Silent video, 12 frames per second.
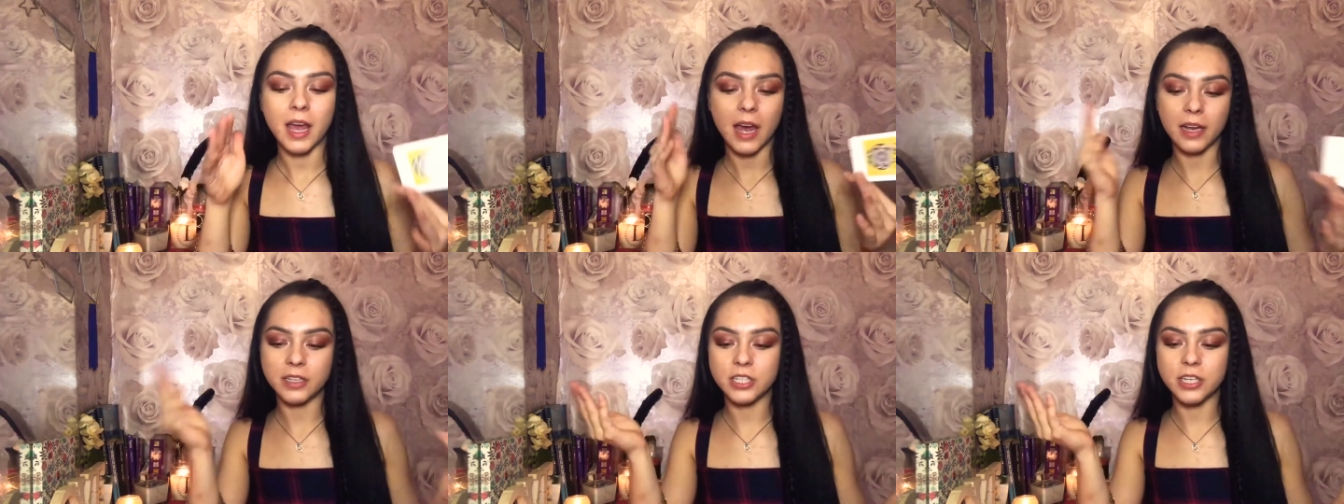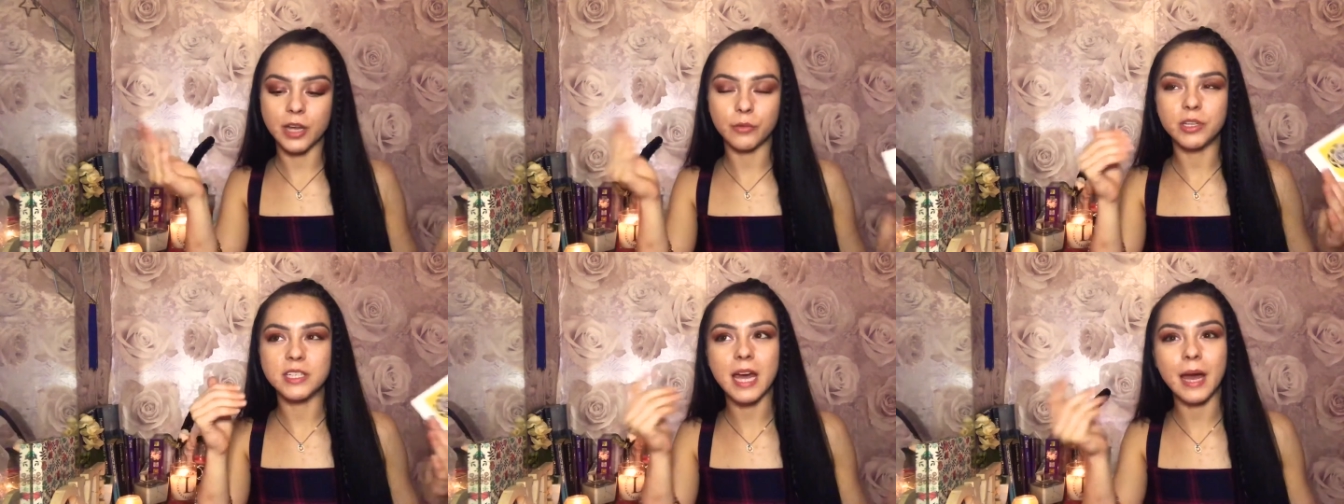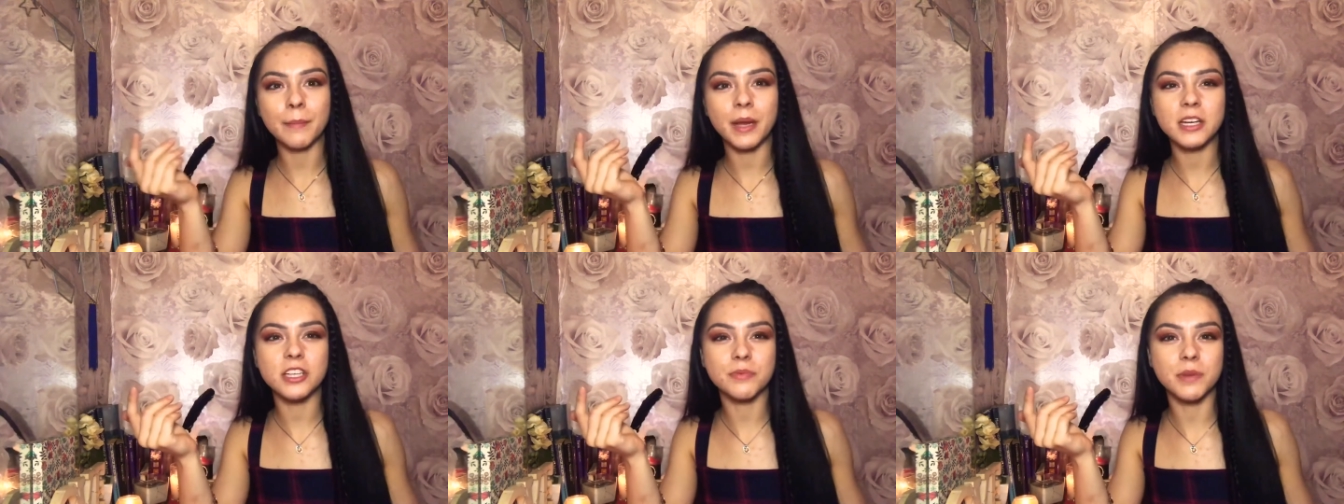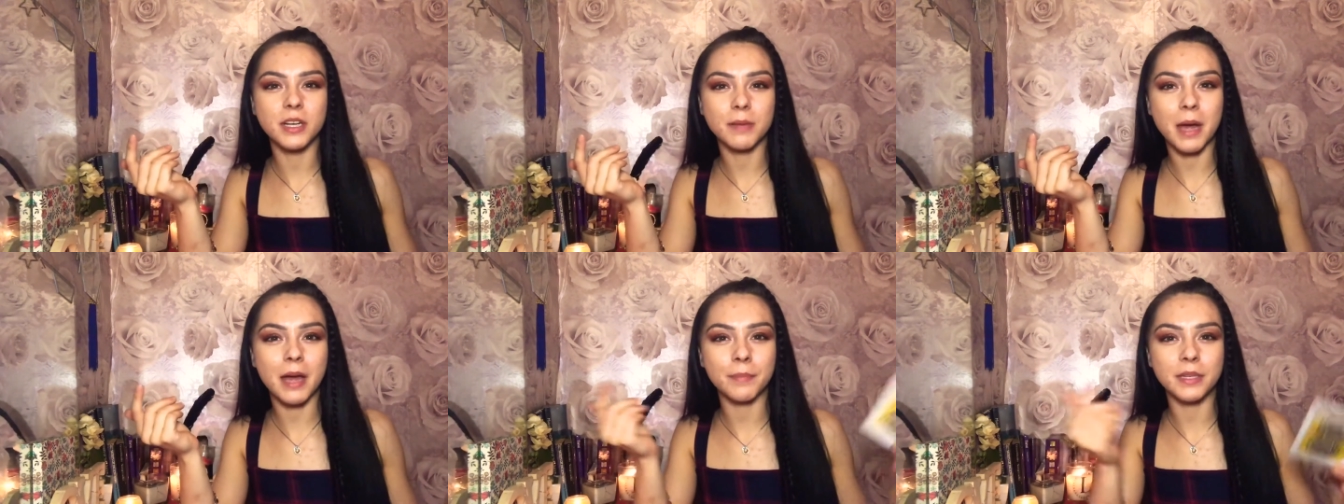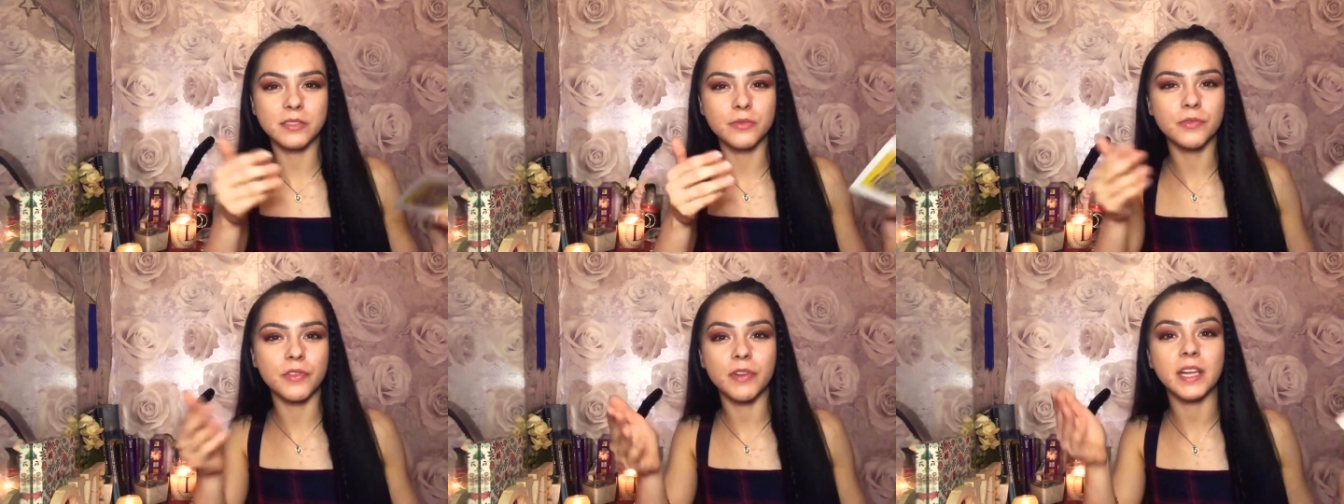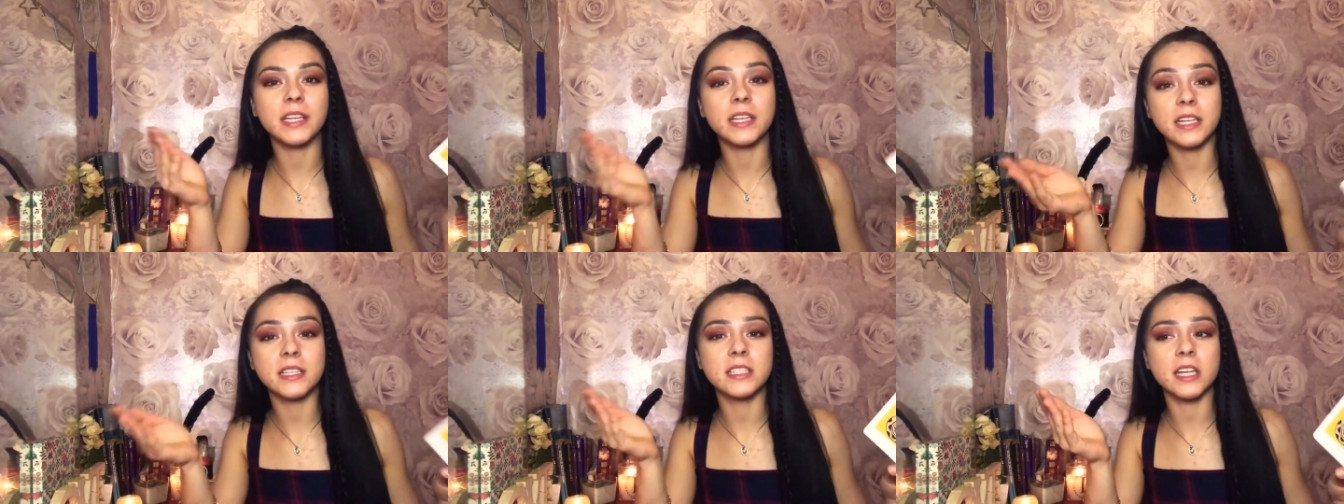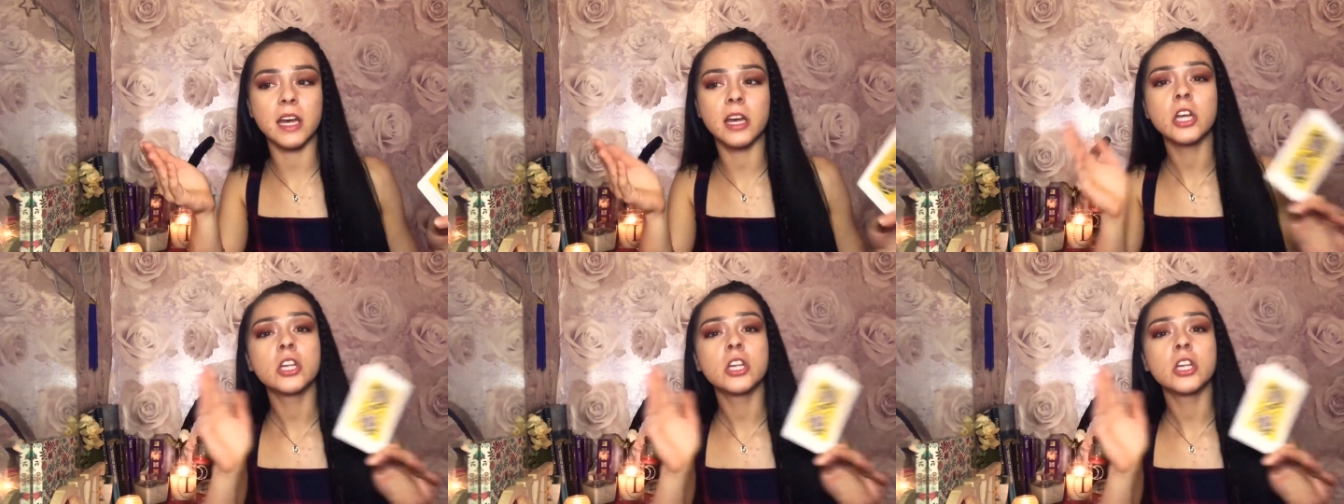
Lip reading: And, you know, your time management might be something that you need to